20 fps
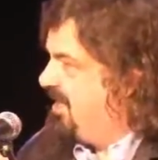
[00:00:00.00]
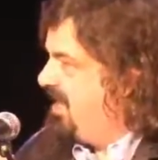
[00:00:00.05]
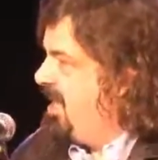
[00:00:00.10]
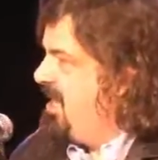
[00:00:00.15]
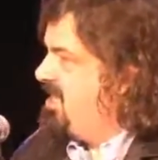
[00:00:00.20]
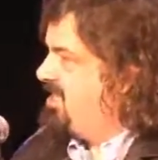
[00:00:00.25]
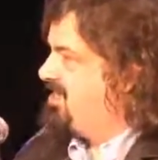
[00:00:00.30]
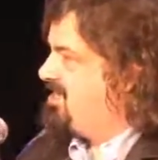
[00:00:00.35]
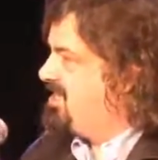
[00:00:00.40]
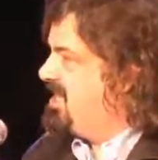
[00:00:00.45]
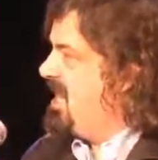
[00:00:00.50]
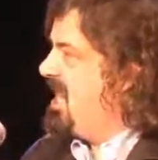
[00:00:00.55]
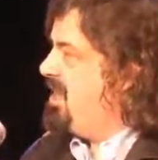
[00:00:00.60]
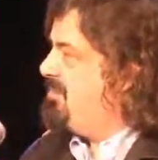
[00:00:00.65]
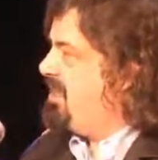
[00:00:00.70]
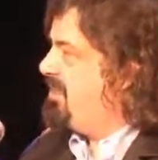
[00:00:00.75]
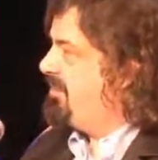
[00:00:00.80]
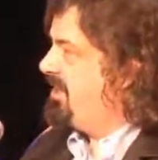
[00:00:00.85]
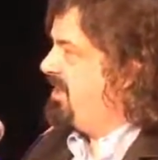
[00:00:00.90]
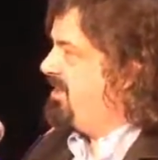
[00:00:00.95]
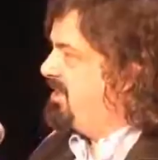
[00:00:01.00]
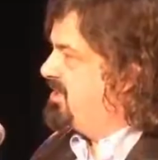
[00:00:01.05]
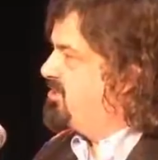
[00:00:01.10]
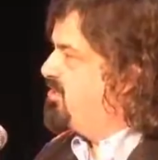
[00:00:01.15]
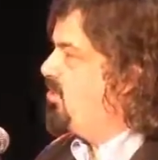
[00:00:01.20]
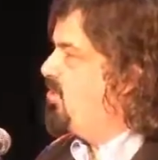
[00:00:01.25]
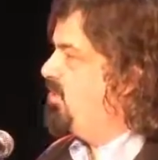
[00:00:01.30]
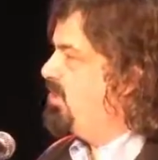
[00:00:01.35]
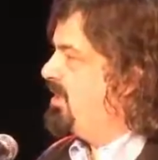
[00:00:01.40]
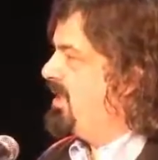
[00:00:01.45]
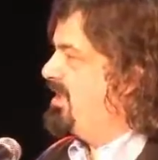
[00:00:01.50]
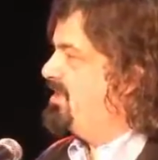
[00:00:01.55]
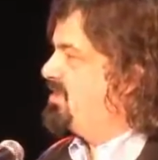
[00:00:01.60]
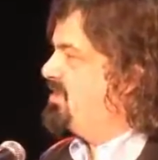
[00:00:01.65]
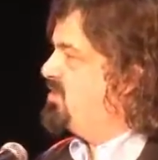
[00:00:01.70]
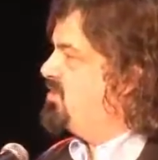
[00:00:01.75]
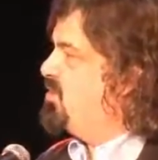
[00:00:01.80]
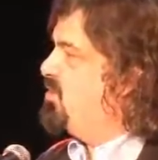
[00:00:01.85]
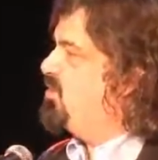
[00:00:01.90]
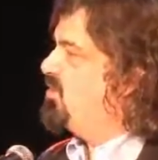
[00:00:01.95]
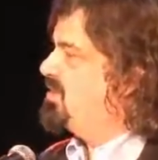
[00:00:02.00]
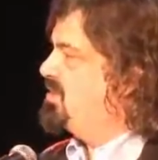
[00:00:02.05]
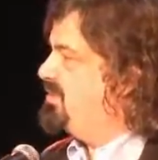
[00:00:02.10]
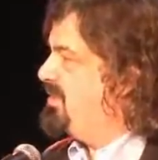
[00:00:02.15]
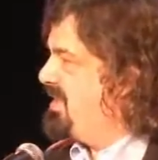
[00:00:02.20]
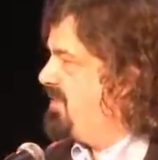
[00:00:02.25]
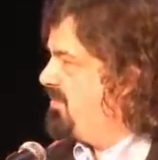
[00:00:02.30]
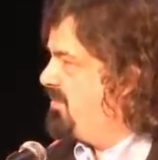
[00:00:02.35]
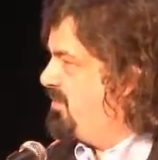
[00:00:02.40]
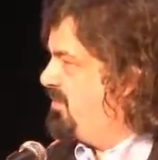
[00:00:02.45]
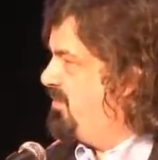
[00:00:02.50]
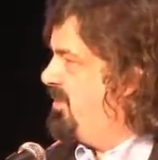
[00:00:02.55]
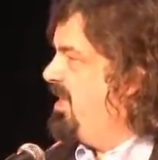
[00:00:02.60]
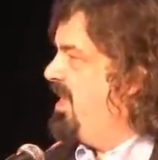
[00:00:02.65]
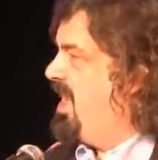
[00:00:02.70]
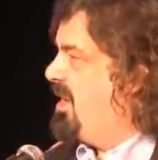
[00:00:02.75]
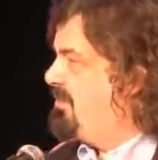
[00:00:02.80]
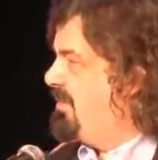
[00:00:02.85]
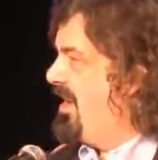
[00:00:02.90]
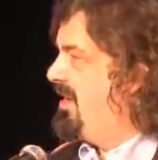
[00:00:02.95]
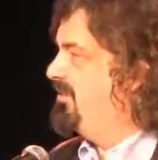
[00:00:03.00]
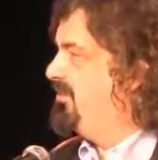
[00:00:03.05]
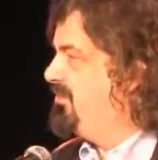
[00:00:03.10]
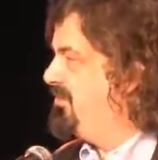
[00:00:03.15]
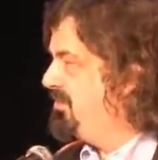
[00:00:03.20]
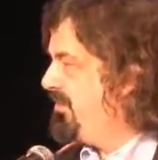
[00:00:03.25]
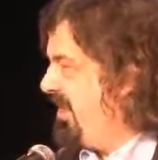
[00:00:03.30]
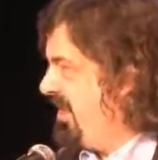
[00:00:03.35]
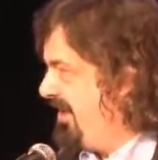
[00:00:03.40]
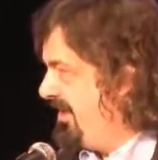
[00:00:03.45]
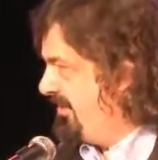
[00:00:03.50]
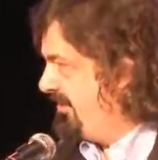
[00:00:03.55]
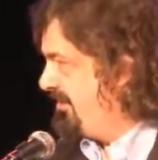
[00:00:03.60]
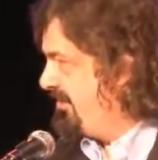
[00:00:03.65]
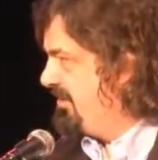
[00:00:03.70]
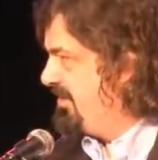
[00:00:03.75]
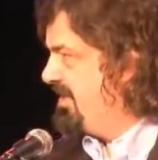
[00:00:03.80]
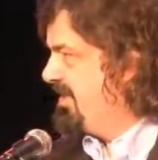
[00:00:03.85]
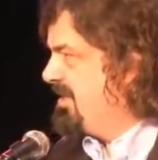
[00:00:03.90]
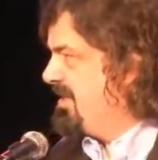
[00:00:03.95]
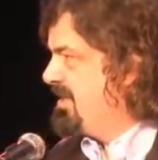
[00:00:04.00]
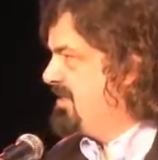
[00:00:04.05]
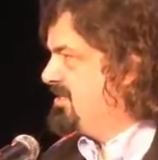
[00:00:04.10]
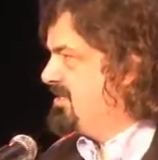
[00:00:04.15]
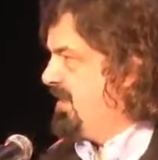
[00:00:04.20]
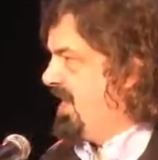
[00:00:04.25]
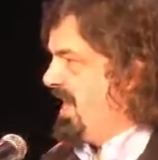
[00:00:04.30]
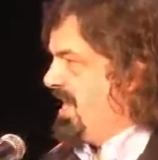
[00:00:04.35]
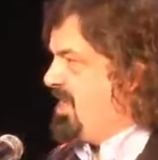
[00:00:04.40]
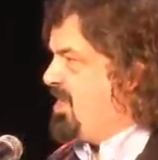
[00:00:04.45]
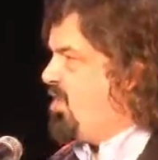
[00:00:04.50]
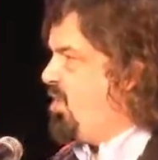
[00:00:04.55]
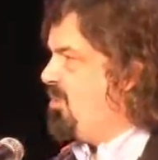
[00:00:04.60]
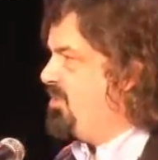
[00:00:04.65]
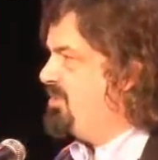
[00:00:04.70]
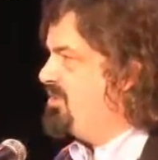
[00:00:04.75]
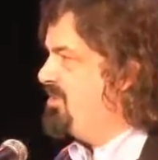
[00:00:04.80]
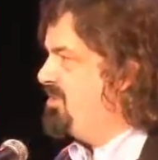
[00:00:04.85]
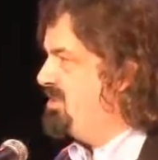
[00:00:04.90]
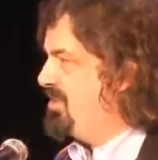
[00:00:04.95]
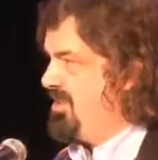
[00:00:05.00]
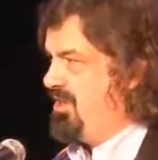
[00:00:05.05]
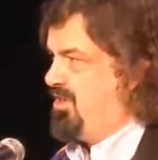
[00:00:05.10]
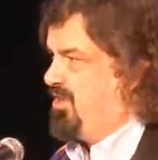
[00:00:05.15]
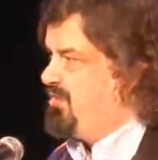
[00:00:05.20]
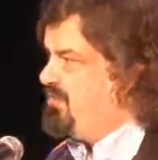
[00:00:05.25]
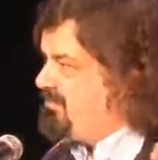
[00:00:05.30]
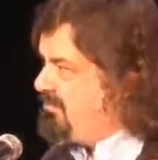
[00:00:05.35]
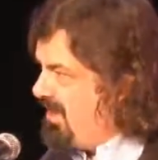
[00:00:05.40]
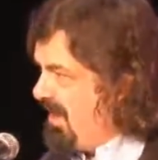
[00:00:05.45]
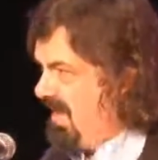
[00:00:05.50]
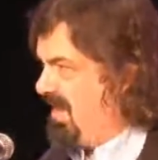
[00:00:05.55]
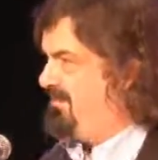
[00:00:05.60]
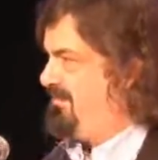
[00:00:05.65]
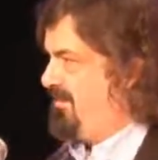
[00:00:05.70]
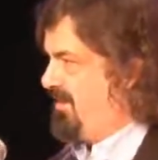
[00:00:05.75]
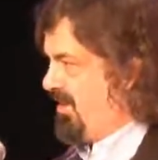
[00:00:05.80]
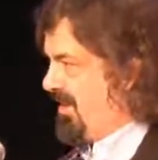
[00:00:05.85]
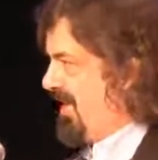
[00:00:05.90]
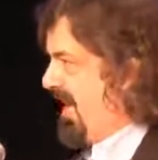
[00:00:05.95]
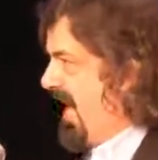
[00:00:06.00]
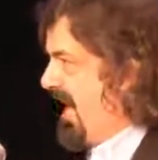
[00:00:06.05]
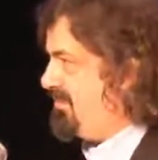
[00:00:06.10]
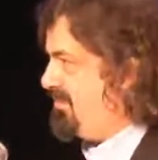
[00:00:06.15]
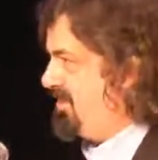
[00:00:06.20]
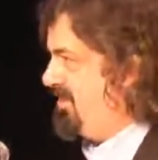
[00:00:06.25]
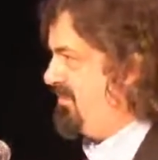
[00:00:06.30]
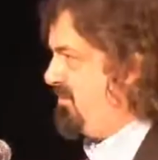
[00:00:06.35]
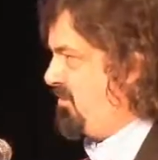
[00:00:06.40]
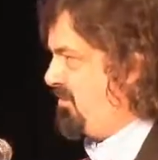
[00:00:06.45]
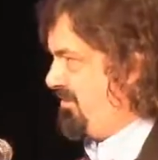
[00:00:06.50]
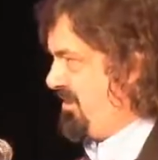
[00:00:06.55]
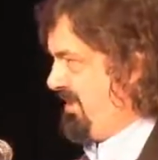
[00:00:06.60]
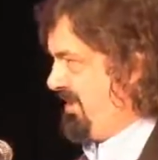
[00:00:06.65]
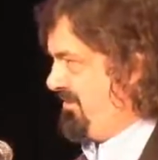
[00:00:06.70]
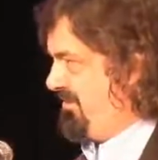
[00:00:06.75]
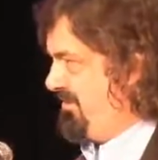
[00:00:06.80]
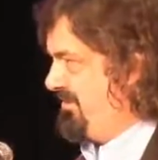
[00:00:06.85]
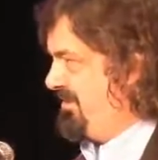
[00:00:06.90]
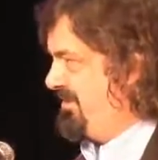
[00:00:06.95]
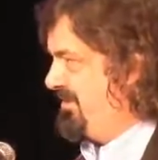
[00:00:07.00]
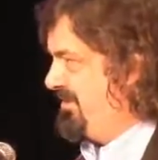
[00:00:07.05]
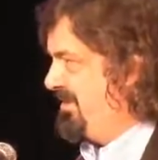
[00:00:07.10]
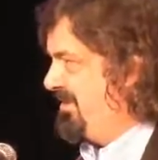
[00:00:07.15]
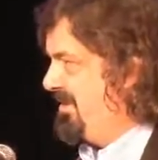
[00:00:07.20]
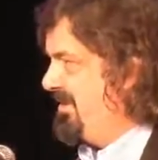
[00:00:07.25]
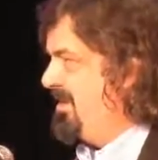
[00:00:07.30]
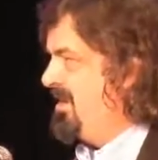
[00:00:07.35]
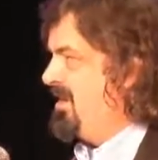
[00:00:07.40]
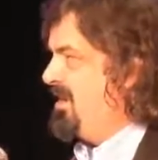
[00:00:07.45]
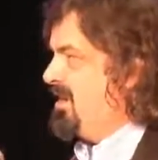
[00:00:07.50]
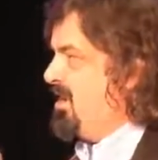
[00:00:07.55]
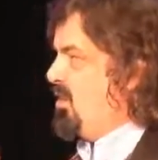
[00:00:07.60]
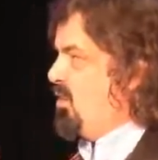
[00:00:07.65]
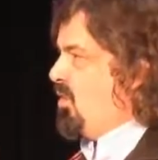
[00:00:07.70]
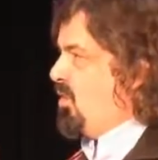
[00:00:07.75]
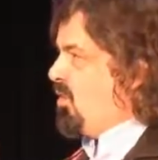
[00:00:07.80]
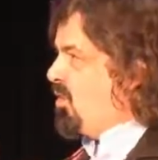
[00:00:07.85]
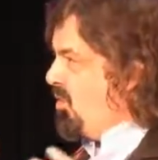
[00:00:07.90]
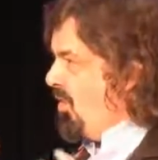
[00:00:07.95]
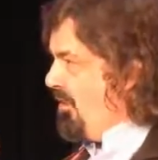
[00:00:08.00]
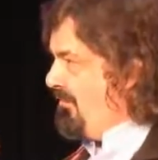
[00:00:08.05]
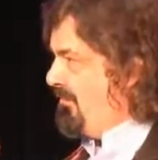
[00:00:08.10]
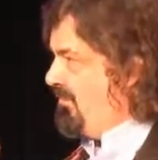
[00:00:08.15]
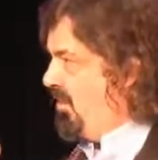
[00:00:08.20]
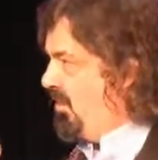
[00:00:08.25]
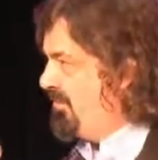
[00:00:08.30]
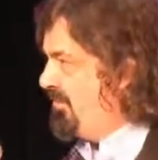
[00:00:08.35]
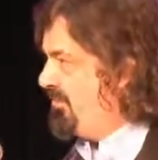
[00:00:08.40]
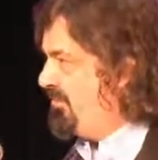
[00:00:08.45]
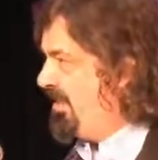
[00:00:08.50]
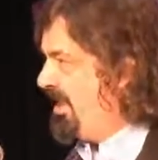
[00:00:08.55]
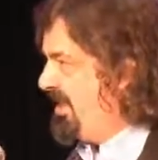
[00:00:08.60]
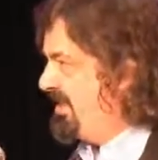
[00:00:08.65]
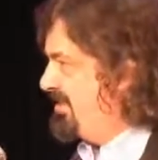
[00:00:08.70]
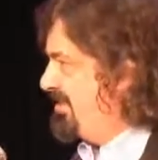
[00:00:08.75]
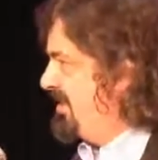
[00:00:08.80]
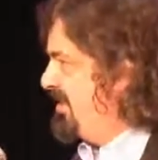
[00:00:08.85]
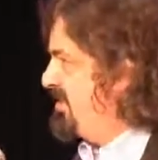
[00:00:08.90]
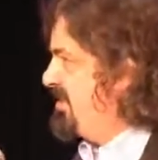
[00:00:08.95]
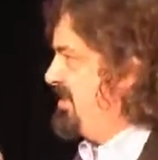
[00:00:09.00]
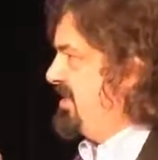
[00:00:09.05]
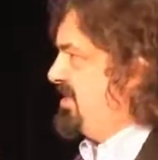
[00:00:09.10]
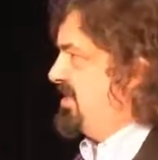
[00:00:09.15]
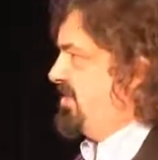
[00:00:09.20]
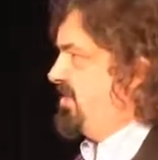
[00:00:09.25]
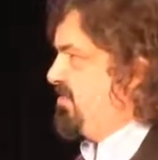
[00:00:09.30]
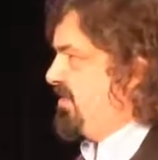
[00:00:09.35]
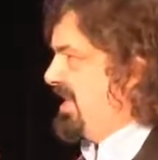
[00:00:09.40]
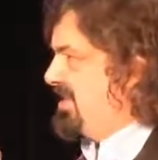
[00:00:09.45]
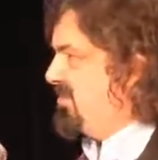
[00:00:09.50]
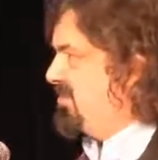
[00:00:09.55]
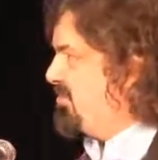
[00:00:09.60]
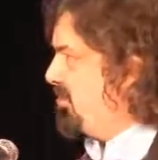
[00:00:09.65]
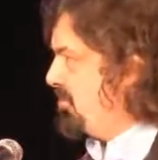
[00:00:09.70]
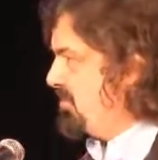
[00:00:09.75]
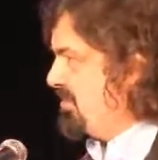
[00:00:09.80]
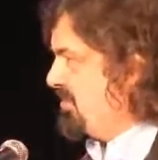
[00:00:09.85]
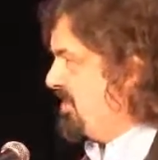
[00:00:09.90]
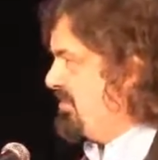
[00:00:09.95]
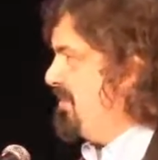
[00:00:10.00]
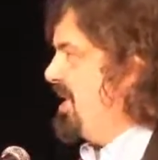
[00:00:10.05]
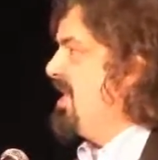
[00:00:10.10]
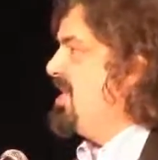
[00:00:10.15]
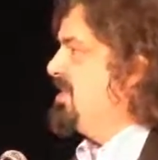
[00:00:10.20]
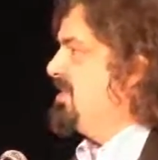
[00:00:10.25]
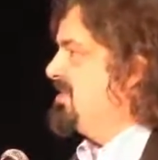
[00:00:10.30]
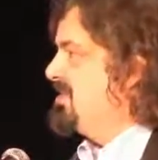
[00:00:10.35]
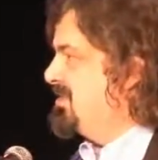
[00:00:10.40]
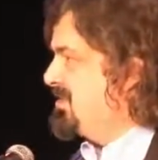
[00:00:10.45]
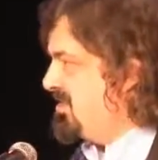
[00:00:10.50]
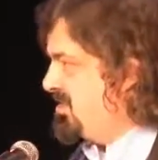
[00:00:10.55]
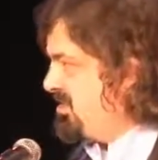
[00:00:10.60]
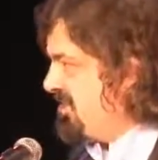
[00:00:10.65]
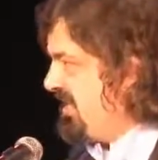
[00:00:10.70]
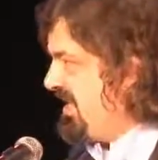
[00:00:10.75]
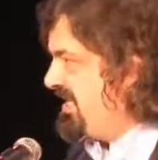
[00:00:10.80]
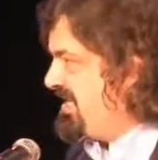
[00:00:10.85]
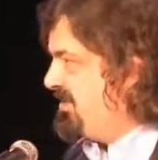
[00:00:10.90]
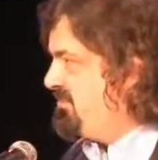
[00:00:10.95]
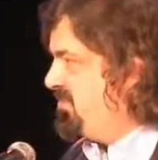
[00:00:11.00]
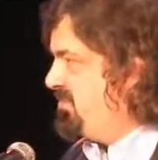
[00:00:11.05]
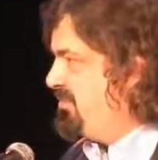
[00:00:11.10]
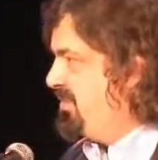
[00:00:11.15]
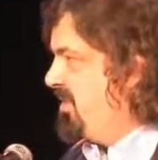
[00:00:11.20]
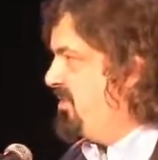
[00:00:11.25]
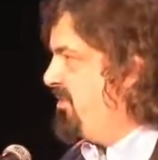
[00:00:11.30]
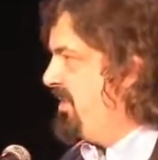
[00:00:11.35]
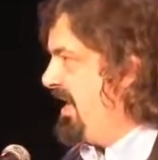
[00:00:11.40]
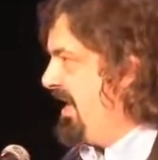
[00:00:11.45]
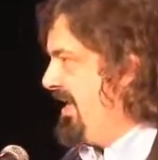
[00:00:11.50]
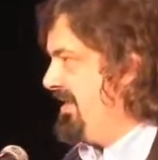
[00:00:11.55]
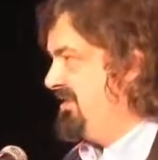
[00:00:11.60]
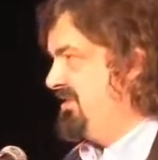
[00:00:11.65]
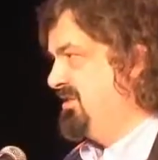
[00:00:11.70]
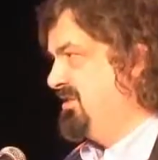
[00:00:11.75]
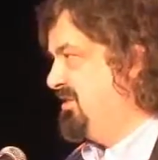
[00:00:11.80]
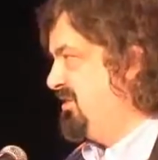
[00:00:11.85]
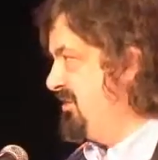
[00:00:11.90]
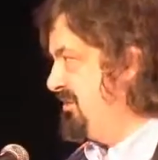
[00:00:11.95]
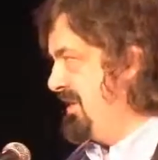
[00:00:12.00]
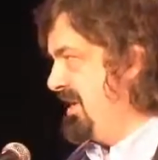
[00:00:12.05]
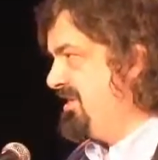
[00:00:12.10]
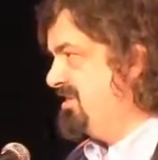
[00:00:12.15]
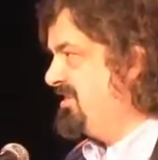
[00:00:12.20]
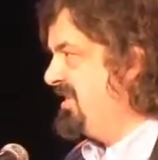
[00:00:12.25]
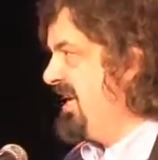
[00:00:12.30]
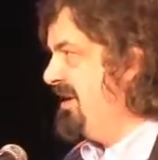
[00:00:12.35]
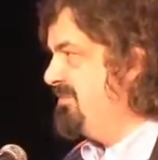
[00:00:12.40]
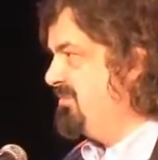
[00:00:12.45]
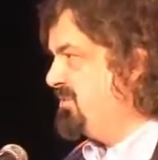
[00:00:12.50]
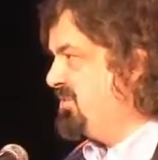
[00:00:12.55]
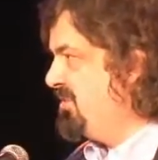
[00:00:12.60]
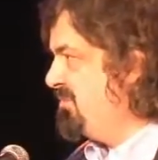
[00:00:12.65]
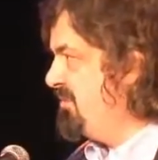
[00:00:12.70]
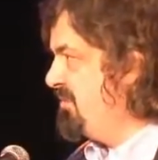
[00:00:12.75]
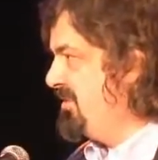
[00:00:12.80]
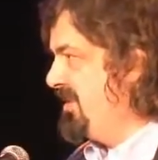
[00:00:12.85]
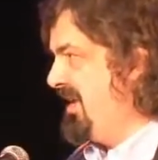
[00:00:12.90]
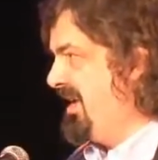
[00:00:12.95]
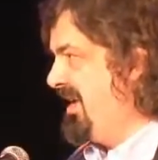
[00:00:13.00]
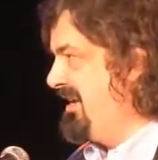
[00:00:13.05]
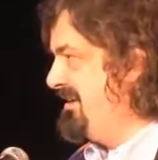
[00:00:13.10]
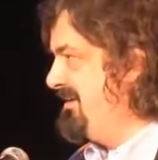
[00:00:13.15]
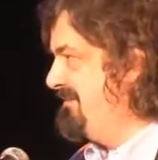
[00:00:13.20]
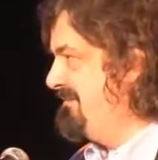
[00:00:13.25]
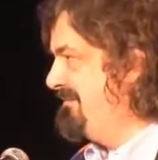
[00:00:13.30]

last time I'm going to talk, get to talk to people about science. So any opportunity you've got for a captive audience of non-scientists, you get to talk to them, seize it with both hands and do the best damn job you can.